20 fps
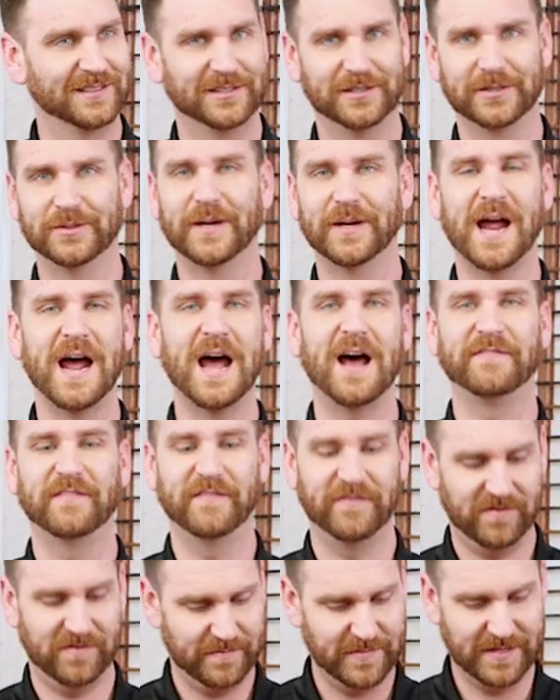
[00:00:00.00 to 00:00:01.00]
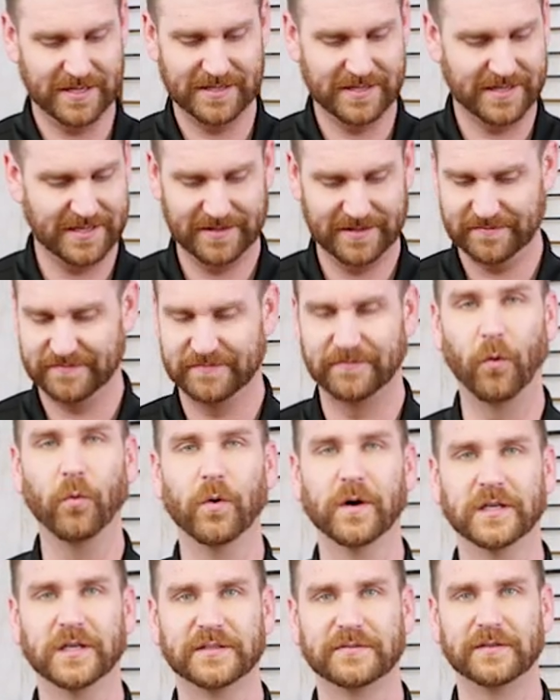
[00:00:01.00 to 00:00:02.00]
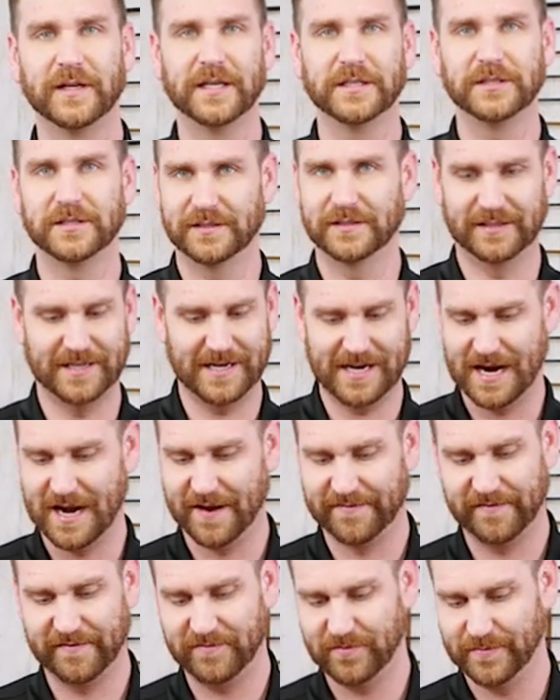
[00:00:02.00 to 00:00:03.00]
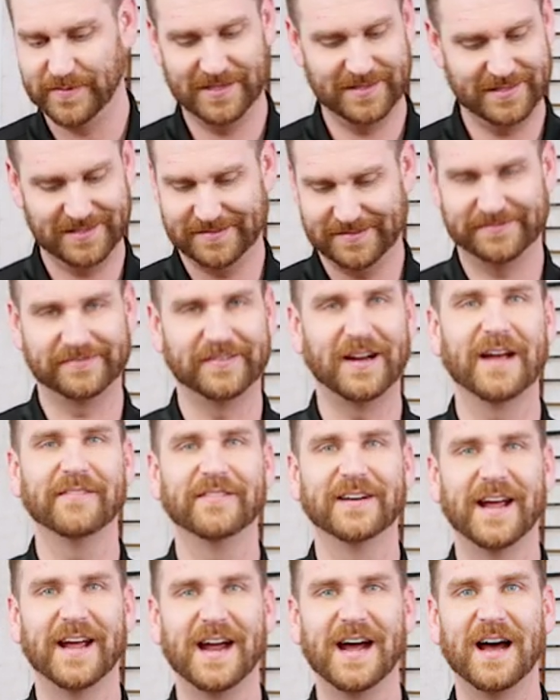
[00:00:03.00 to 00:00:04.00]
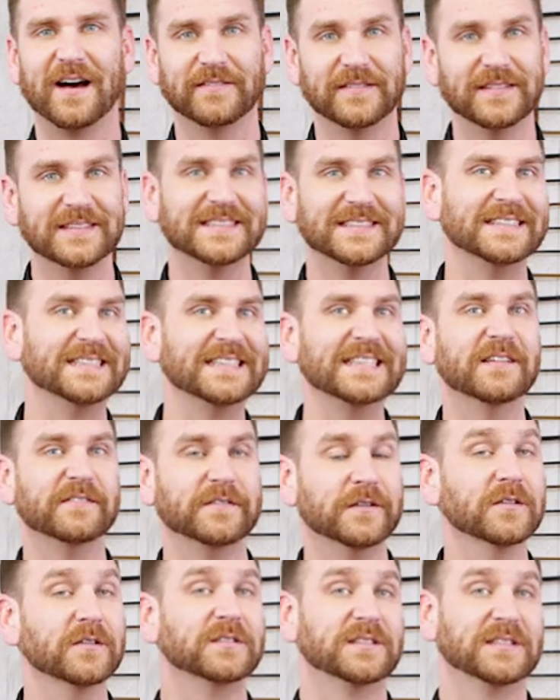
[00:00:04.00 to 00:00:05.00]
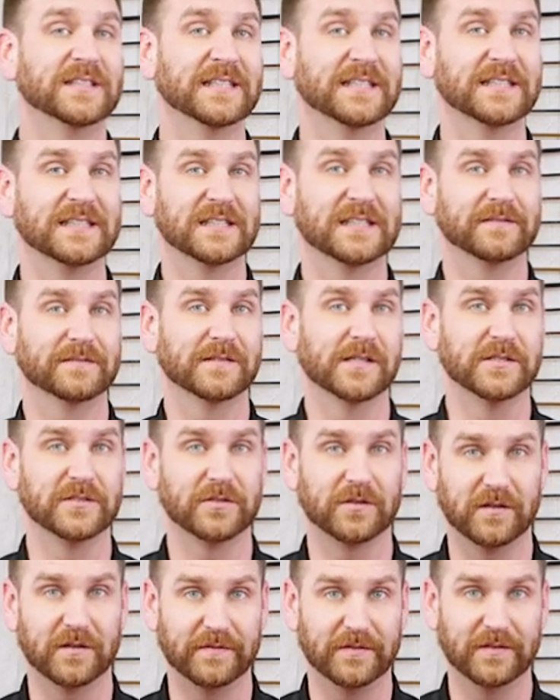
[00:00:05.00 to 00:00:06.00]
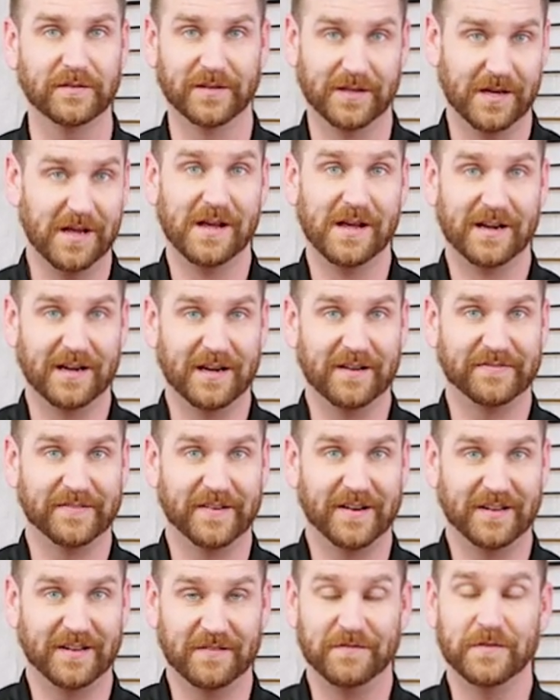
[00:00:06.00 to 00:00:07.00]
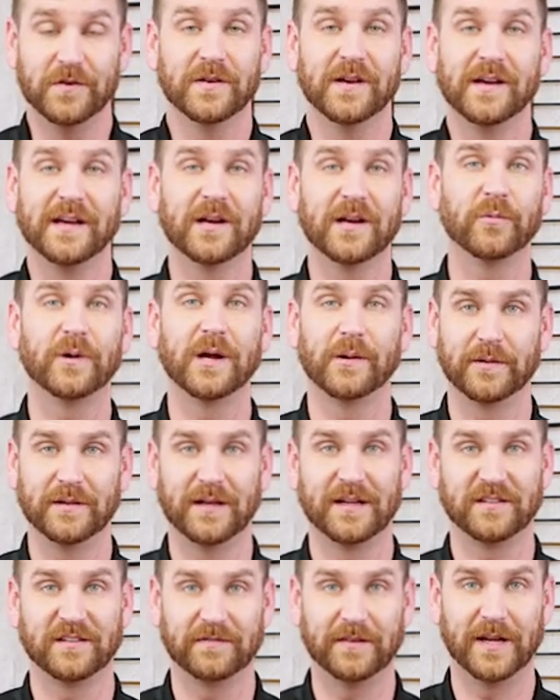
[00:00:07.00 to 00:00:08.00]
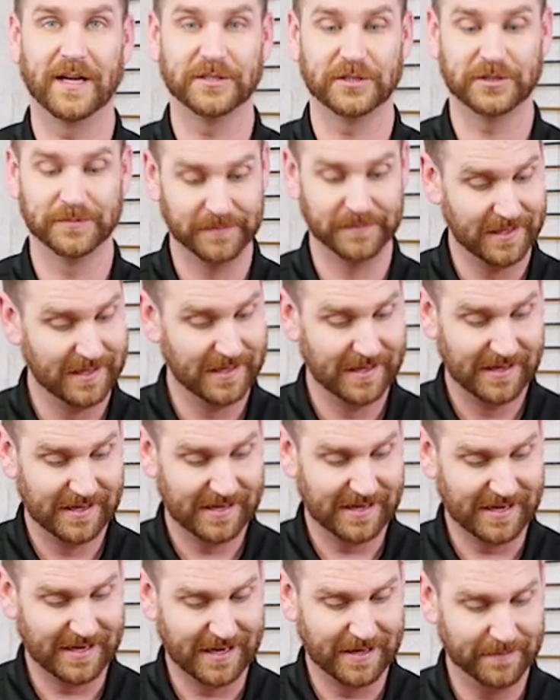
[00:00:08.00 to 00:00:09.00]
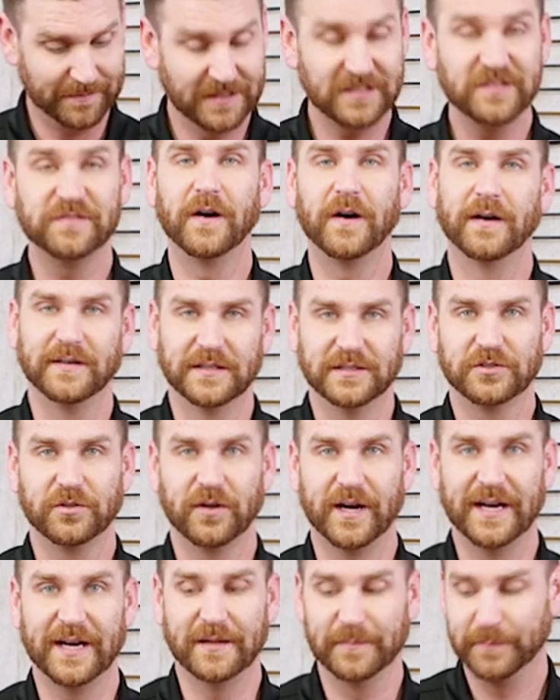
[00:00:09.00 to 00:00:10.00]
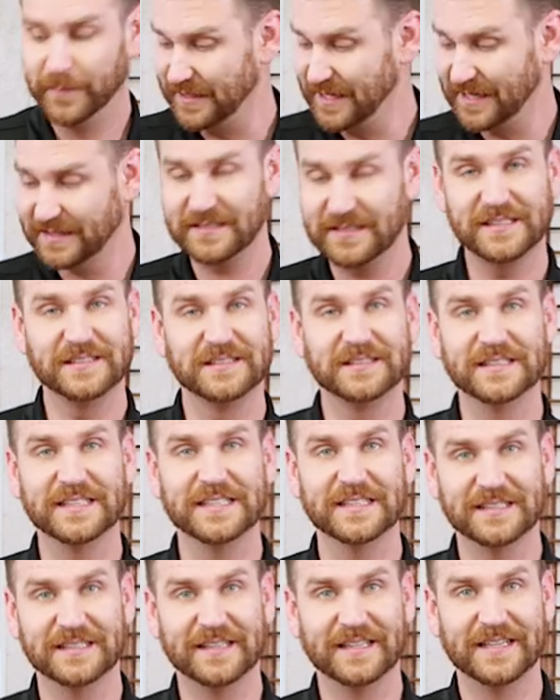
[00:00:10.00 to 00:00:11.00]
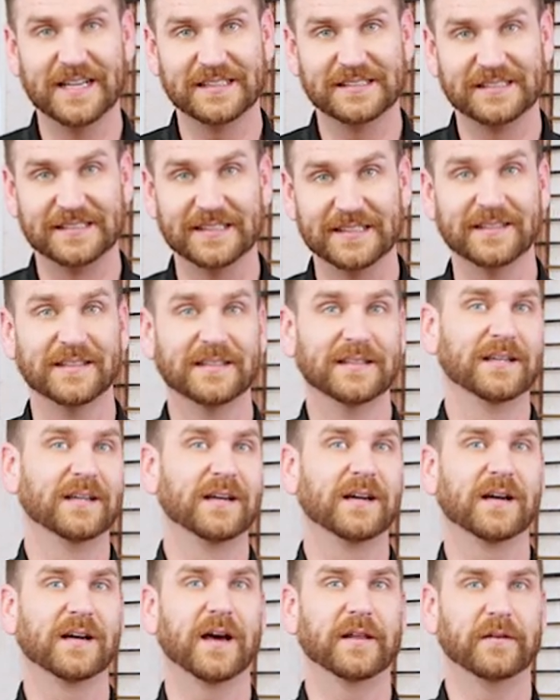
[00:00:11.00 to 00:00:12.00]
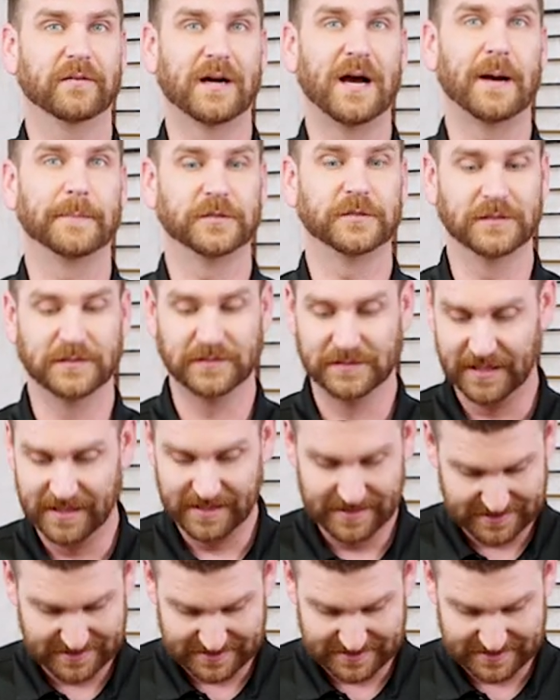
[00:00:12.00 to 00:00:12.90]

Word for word: Do half of them in a four inch fletch and half of them in a five and a half. See if you're seeing a difference or if, if, uh, if you can get away with less fletch. Um, it's fun, it's great, but that does lead into the next thing, color options.